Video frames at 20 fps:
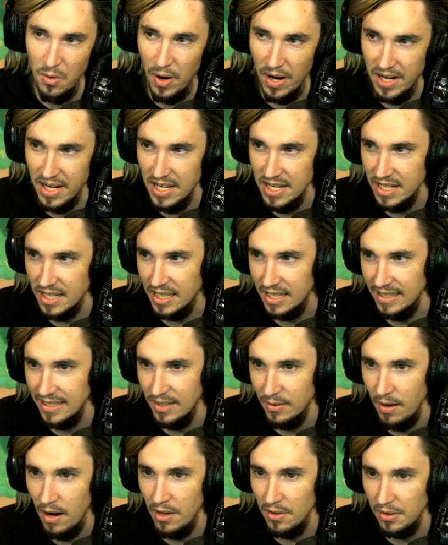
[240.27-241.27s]
I need to
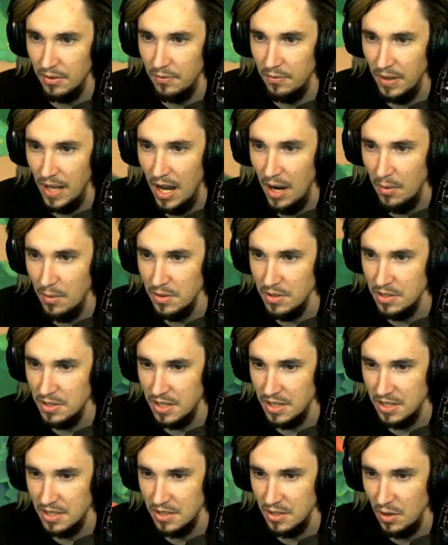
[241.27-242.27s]
clear out the flowers
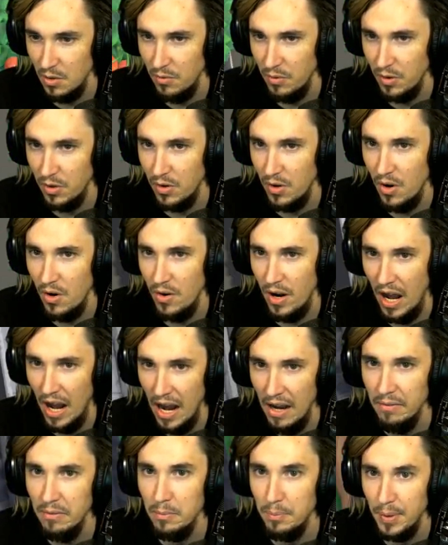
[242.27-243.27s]
because it's overgrown. I
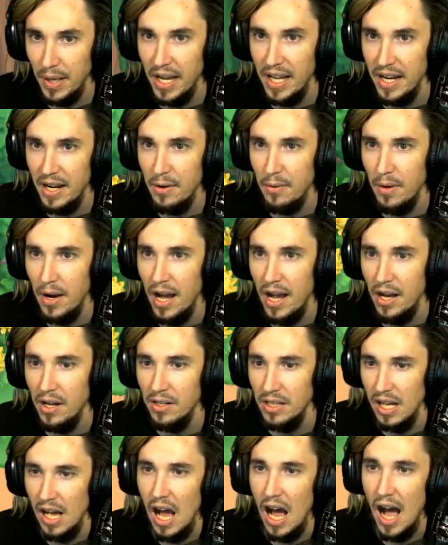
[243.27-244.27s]
haven't played in a
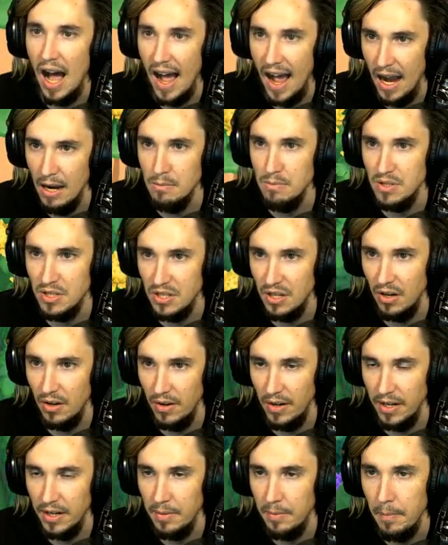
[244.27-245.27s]
while. I'm sorry.
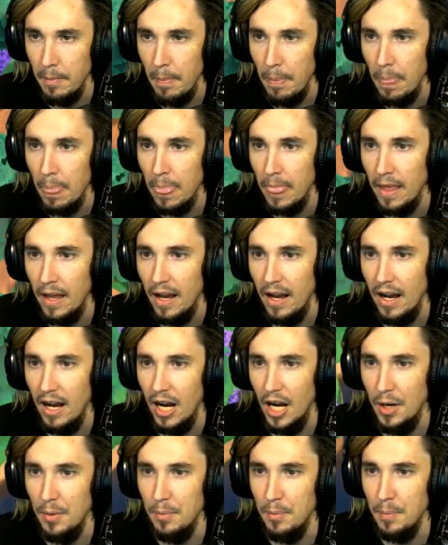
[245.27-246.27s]

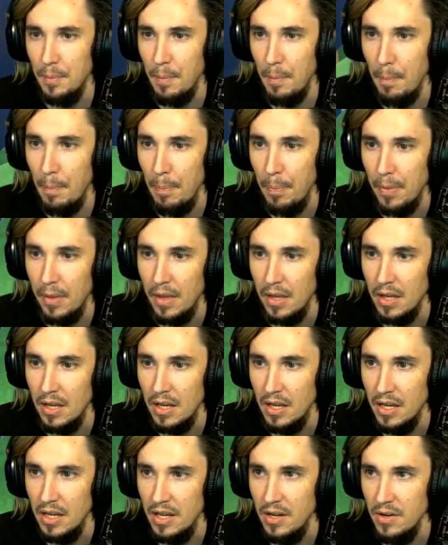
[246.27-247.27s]
Um,
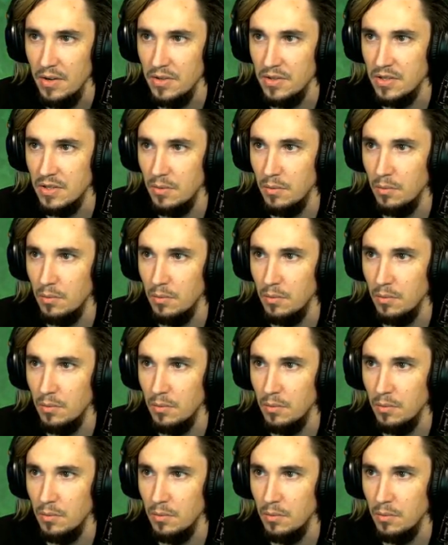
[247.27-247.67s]
here's...